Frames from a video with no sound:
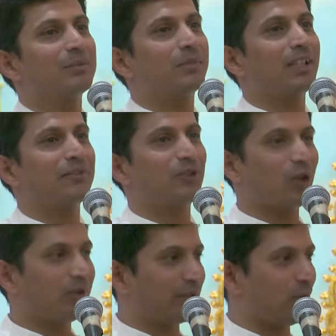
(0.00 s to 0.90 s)
But after
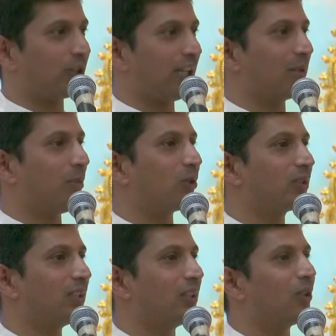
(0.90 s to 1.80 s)
all, we're talking
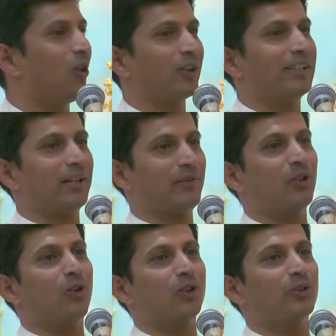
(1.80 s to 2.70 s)
about a God that
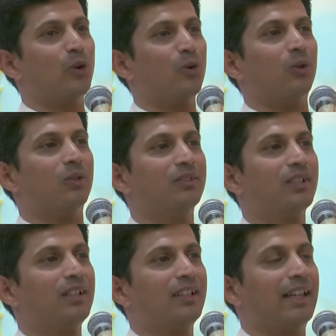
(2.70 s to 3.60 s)
we all know.
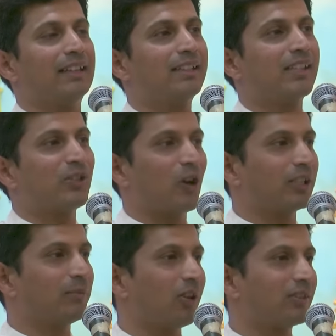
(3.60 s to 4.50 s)
And this is
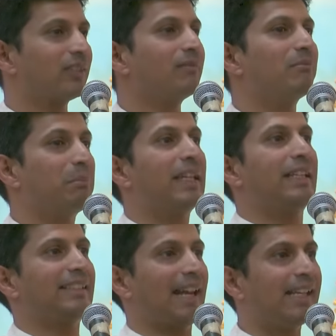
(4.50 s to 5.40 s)
not about
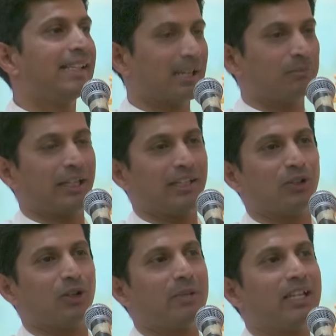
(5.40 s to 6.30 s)
me telling
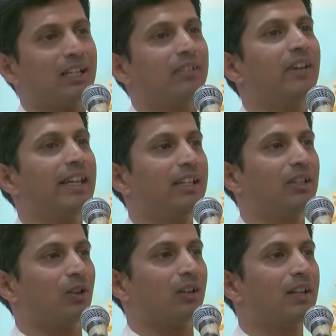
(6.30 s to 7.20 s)
something or me
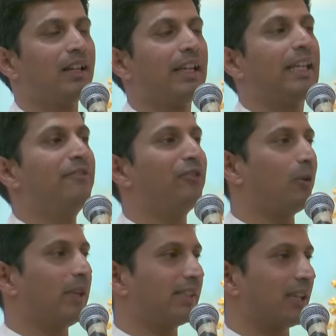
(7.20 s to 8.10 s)
conveying or
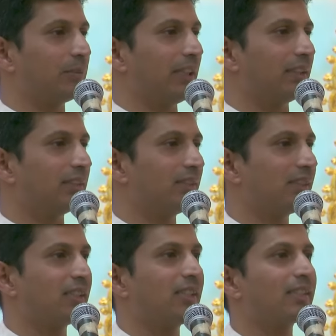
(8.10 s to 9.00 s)
informing something.
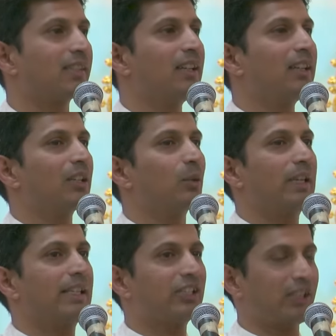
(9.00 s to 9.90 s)
This is just
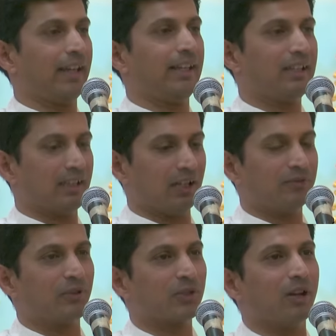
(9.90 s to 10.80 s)
we sharing a
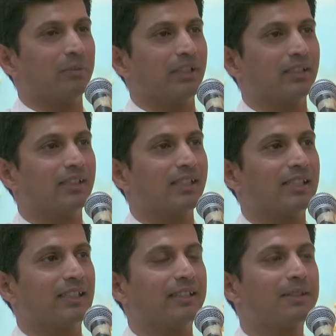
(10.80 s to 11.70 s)
love for Swami,
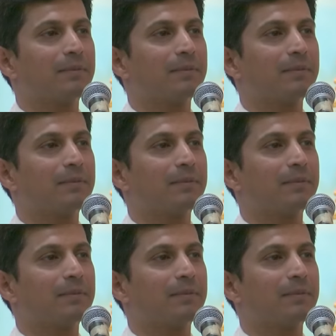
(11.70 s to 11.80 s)
isn't it?